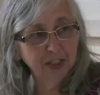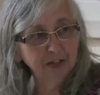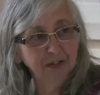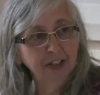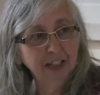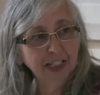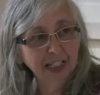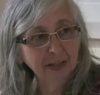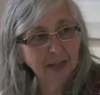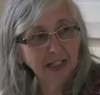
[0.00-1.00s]
to find
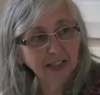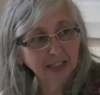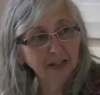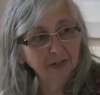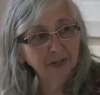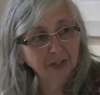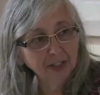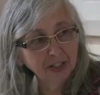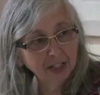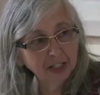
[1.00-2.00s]
it that makes the
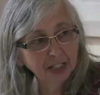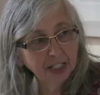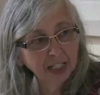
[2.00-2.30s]
difference.